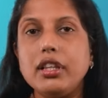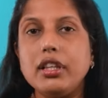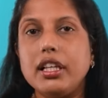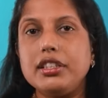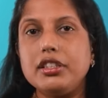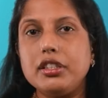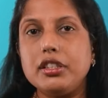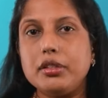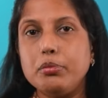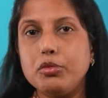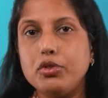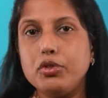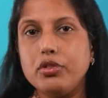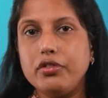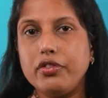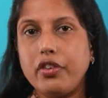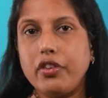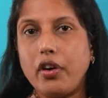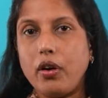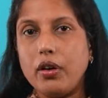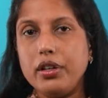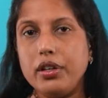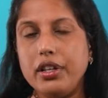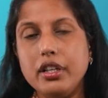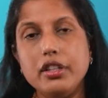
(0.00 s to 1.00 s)
let's move
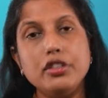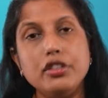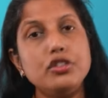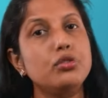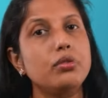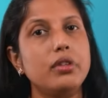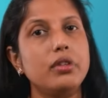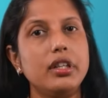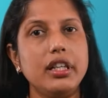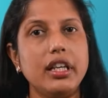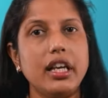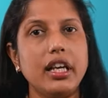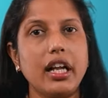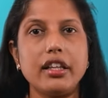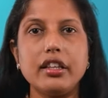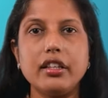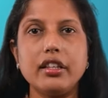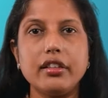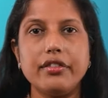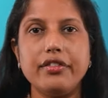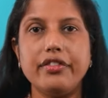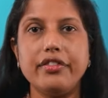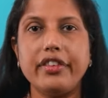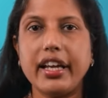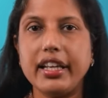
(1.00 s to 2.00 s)
on to
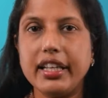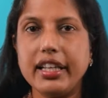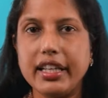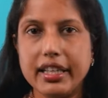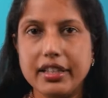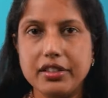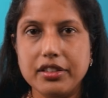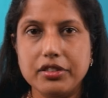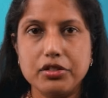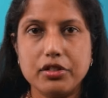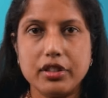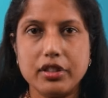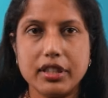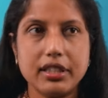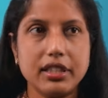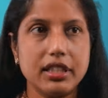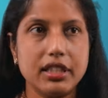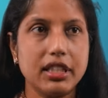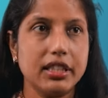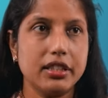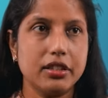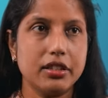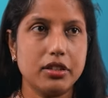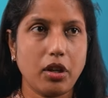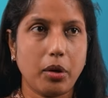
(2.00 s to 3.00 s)
another very
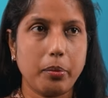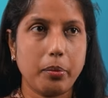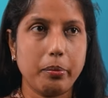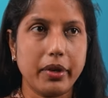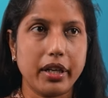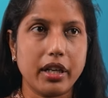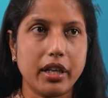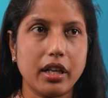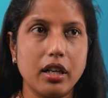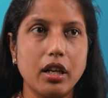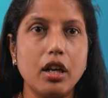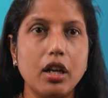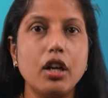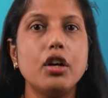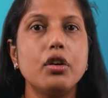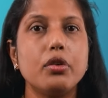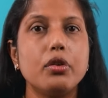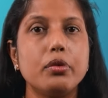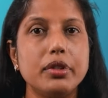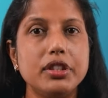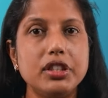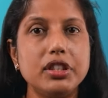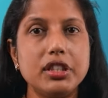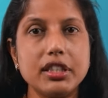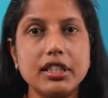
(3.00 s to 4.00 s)
interesting topic,
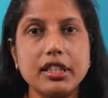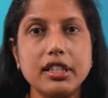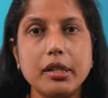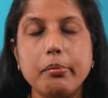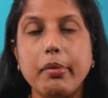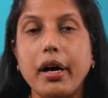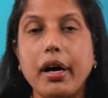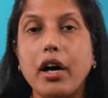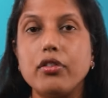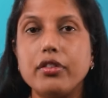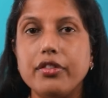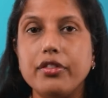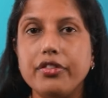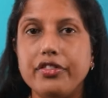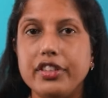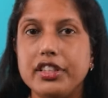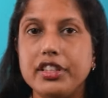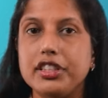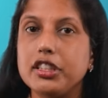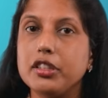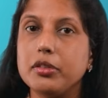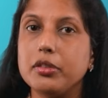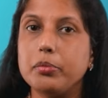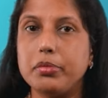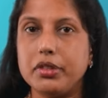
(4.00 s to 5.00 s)
which is about
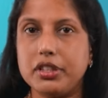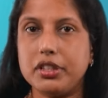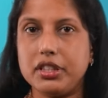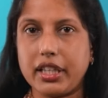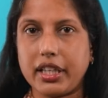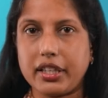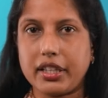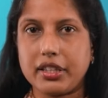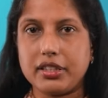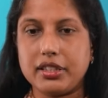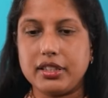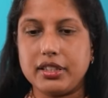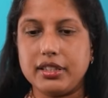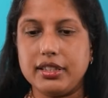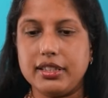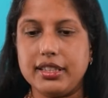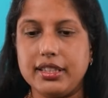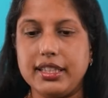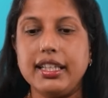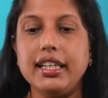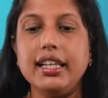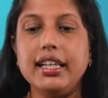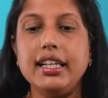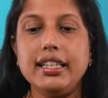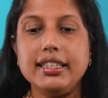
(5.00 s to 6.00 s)
Fischer
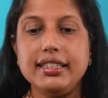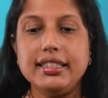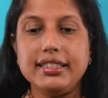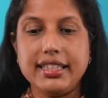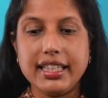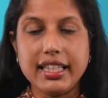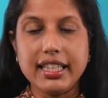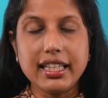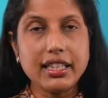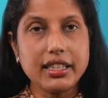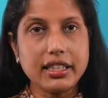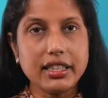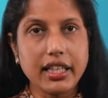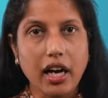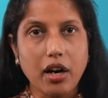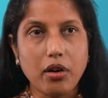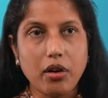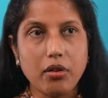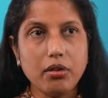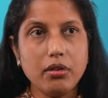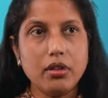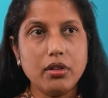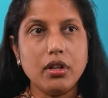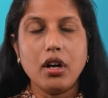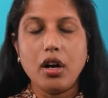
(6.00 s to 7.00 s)
projections. Till
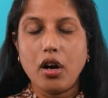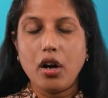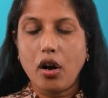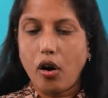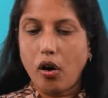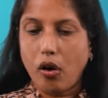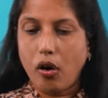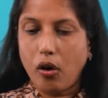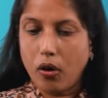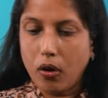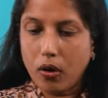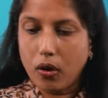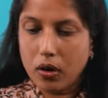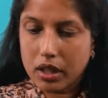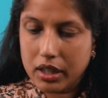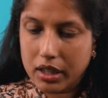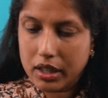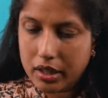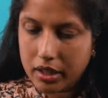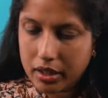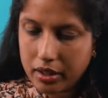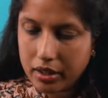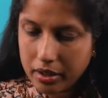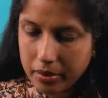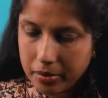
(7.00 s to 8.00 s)
now, all
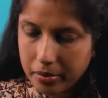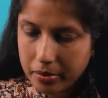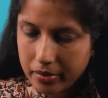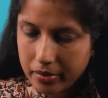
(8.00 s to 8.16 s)
the